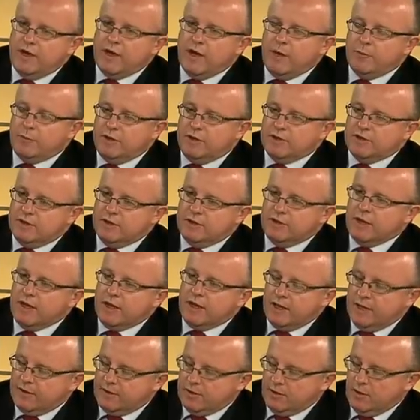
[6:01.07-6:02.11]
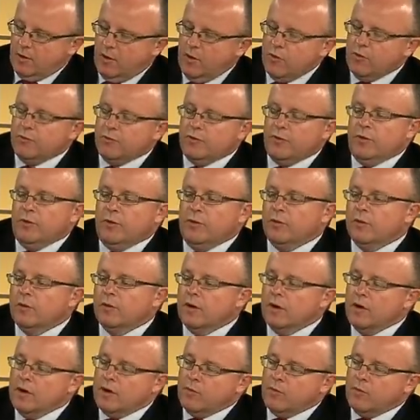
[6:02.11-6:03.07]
companies that are taking the long view,